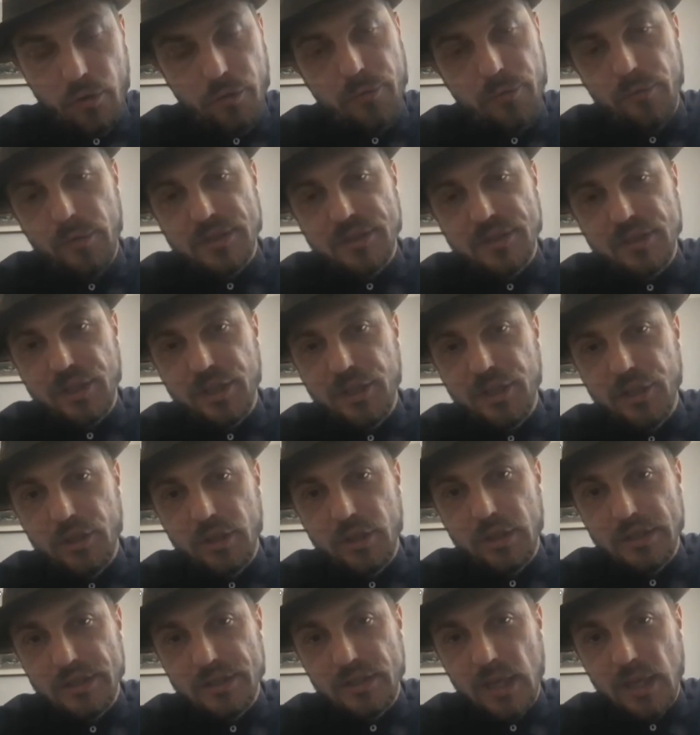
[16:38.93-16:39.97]
through the
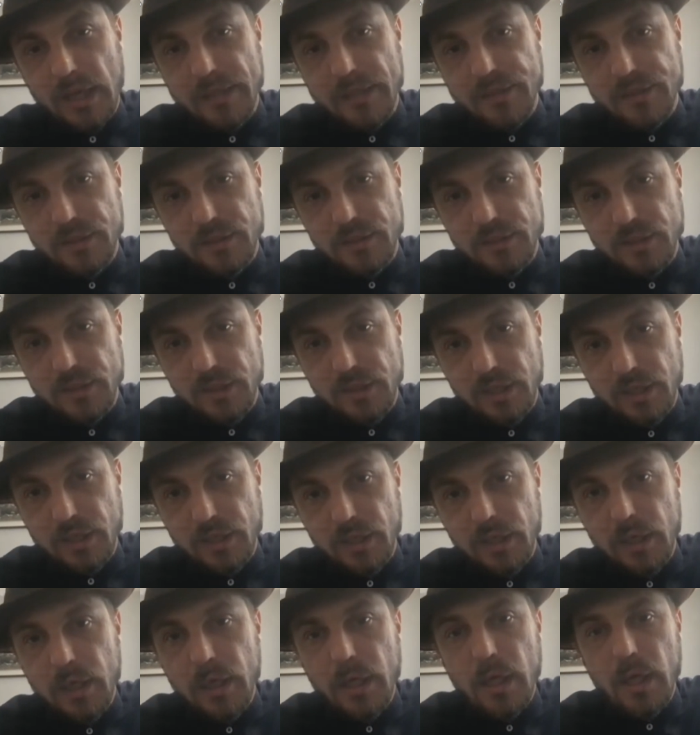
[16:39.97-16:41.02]
securities licensing